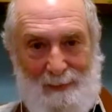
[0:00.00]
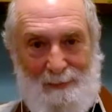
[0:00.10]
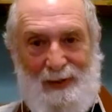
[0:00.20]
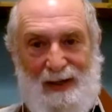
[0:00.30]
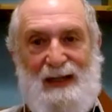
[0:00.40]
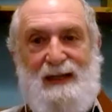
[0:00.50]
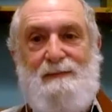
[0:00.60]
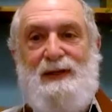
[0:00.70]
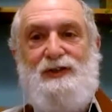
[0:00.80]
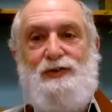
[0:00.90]
But in
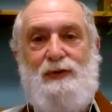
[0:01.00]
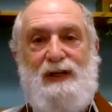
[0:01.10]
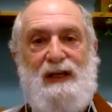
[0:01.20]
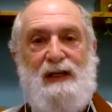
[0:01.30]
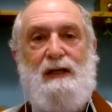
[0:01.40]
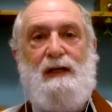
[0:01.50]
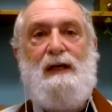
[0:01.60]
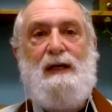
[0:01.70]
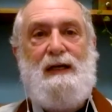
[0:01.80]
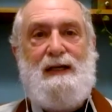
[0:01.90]
between
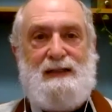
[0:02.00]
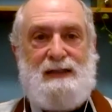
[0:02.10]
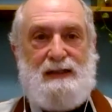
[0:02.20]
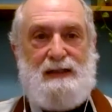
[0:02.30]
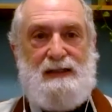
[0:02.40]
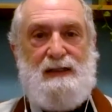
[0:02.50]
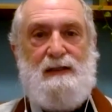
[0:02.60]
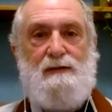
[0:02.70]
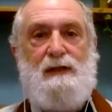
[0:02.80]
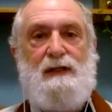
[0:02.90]
is a
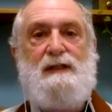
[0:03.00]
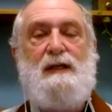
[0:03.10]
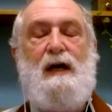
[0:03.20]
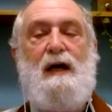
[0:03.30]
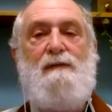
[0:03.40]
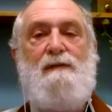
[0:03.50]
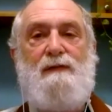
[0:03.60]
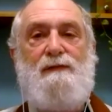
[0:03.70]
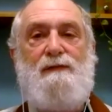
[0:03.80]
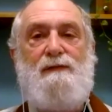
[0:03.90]
series of
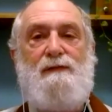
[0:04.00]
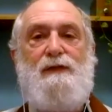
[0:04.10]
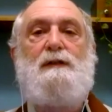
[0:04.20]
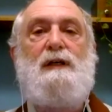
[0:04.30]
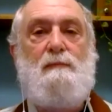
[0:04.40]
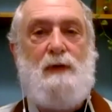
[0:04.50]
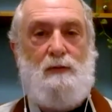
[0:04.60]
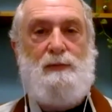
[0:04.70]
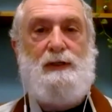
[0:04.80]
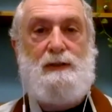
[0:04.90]

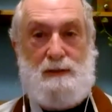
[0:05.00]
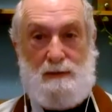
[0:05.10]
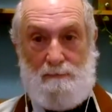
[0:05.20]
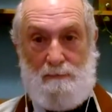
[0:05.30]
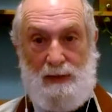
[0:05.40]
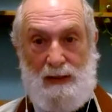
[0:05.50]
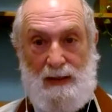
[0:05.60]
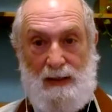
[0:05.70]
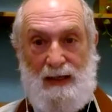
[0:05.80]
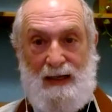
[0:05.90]
unfolding moments.
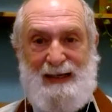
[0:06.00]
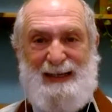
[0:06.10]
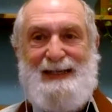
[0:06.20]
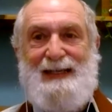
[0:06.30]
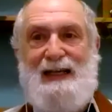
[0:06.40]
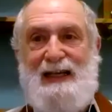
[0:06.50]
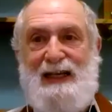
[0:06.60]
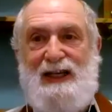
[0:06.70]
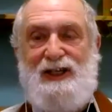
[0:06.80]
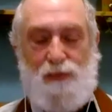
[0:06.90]
And in
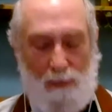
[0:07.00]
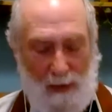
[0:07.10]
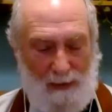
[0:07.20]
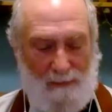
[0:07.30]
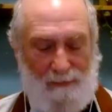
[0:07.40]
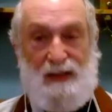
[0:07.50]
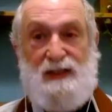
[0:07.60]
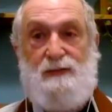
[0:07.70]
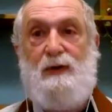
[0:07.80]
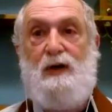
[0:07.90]
each one of
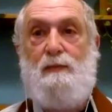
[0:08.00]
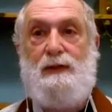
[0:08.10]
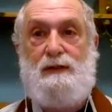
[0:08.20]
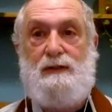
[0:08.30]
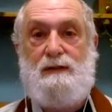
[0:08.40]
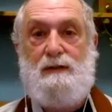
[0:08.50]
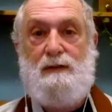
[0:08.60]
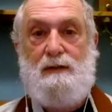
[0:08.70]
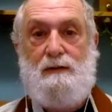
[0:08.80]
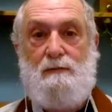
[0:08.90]
these moments,
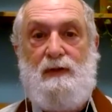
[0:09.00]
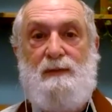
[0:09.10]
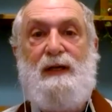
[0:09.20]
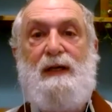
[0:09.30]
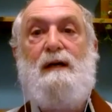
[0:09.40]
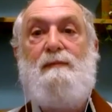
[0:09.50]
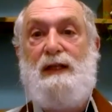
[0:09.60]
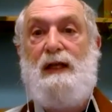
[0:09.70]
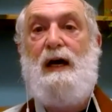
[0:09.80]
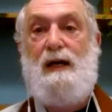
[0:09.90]
we become
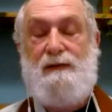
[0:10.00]
alive.